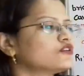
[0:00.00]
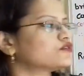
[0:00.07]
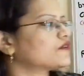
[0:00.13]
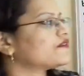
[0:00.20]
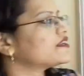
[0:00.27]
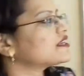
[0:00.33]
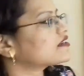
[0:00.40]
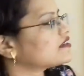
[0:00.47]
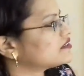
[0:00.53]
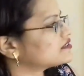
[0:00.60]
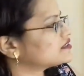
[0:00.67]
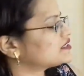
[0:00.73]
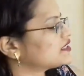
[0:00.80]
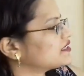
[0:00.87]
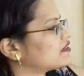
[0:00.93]
So we will
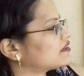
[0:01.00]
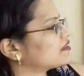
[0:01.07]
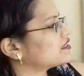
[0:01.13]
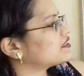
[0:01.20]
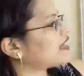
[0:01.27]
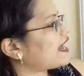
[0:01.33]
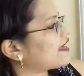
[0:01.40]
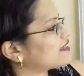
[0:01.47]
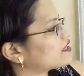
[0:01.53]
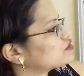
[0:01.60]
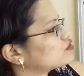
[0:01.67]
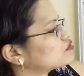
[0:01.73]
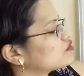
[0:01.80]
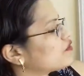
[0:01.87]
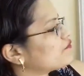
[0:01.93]
consider the
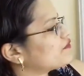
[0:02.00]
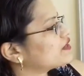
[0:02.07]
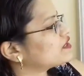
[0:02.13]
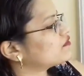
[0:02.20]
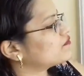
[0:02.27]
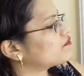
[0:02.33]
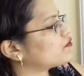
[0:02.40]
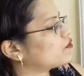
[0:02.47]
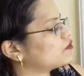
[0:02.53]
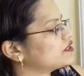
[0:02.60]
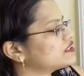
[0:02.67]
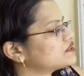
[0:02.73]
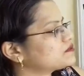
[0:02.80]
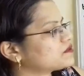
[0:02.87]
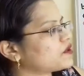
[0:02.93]
direction of heat flow
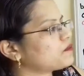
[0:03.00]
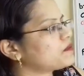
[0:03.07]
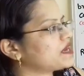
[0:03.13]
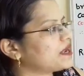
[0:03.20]
is from